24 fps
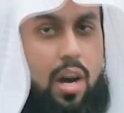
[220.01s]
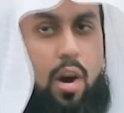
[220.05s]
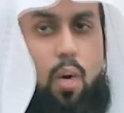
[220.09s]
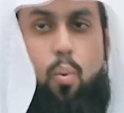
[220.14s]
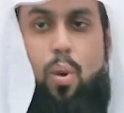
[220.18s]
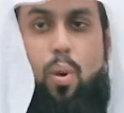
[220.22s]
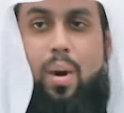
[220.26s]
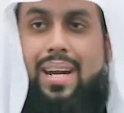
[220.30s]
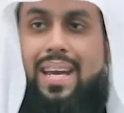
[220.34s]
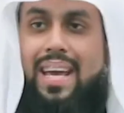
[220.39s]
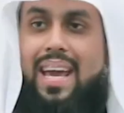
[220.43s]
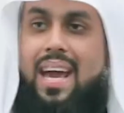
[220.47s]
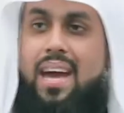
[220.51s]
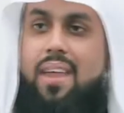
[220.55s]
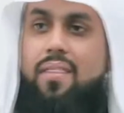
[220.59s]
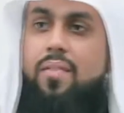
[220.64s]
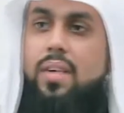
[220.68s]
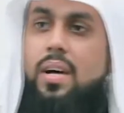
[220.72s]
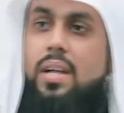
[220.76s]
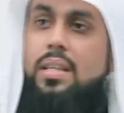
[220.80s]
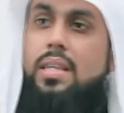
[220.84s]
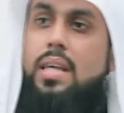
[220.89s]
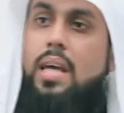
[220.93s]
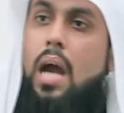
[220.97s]

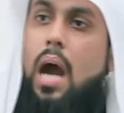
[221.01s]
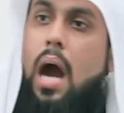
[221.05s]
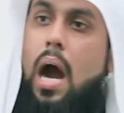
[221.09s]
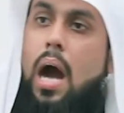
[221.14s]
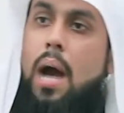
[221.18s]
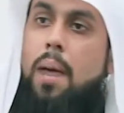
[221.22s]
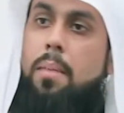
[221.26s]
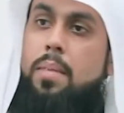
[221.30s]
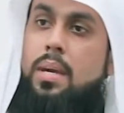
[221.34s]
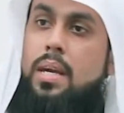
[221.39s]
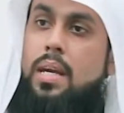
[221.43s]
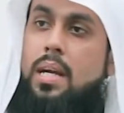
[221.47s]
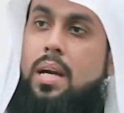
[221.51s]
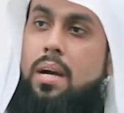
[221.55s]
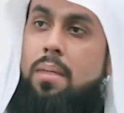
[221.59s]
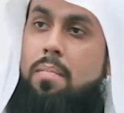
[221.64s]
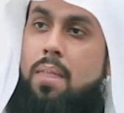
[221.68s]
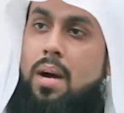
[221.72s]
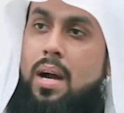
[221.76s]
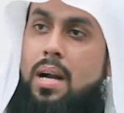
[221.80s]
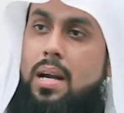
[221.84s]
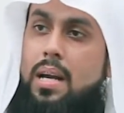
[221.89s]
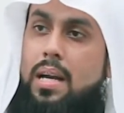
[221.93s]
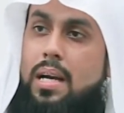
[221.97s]
Whatever the army
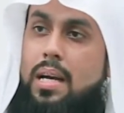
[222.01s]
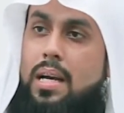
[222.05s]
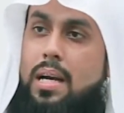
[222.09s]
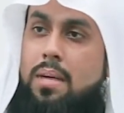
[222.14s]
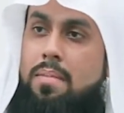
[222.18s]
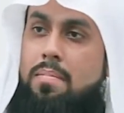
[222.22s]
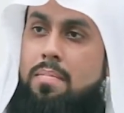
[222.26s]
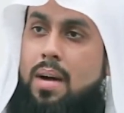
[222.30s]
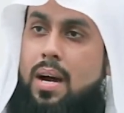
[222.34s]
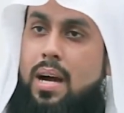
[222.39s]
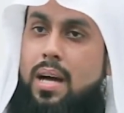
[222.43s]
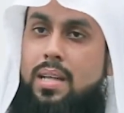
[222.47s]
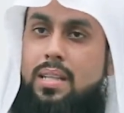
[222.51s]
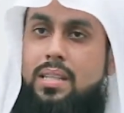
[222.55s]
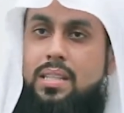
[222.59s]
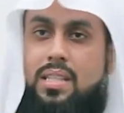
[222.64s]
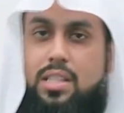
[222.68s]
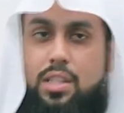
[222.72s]
commander commands,